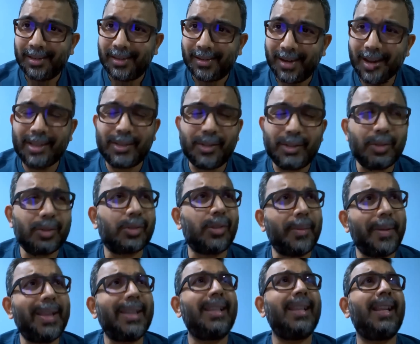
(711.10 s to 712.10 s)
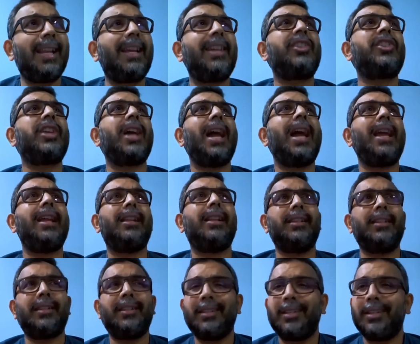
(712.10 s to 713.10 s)
Right? So stop acting like a
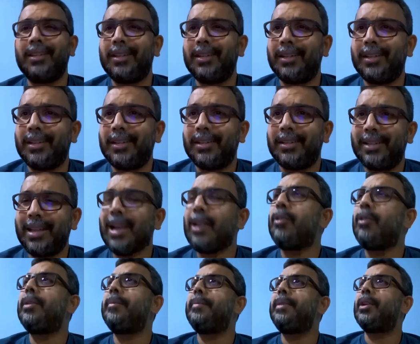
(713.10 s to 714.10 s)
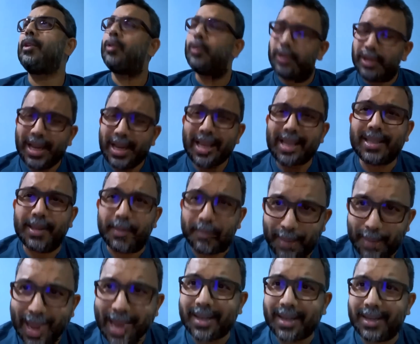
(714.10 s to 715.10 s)
child. There are going to be good days and
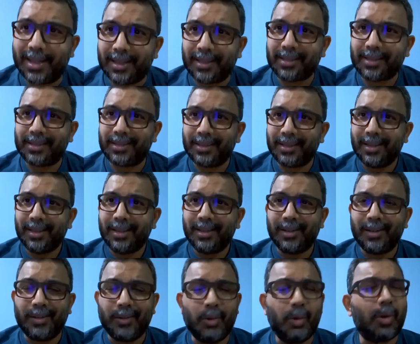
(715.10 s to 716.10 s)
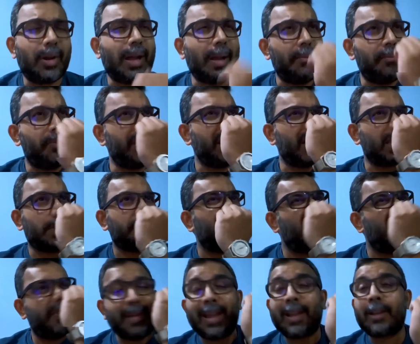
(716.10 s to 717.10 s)
bad days. No company is
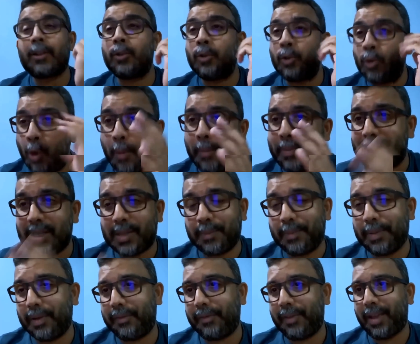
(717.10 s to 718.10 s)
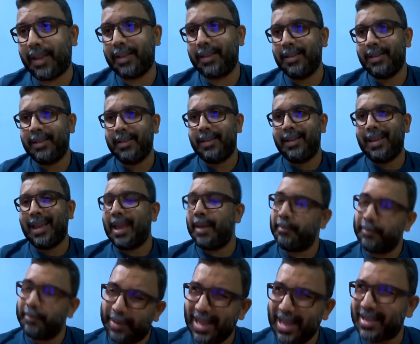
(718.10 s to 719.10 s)
perfect. Nobody is perfect.
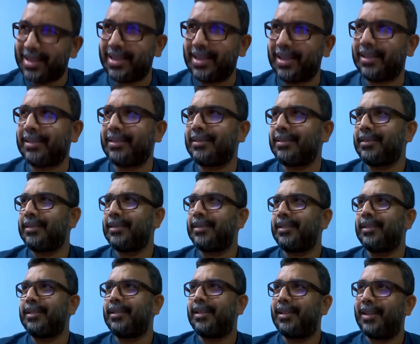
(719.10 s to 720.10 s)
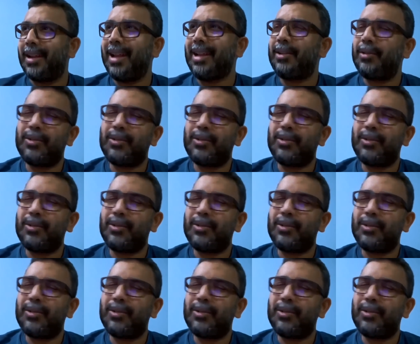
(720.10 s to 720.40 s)
Embrace it. Right?